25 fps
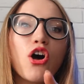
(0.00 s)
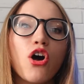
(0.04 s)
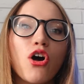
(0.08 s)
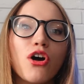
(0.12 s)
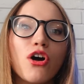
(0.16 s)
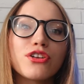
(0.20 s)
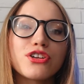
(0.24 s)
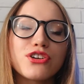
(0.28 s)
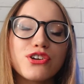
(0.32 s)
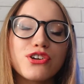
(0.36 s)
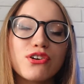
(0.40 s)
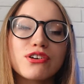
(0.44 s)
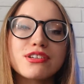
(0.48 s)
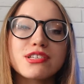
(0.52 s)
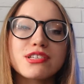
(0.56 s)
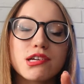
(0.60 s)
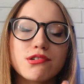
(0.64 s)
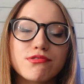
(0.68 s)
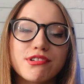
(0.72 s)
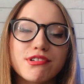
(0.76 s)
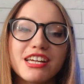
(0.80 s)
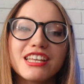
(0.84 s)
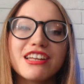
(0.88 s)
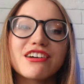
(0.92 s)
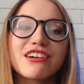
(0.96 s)
on your
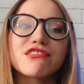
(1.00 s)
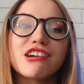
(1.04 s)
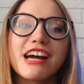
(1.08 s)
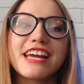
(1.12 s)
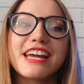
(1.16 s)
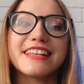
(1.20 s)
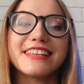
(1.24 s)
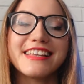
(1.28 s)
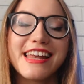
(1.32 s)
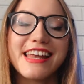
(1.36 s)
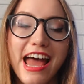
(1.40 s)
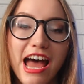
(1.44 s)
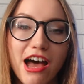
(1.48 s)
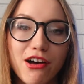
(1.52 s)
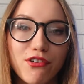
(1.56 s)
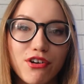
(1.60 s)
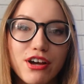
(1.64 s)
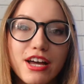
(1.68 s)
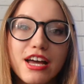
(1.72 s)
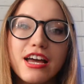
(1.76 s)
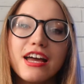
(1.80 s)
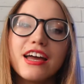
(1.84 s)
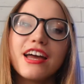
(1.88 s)
screen right now.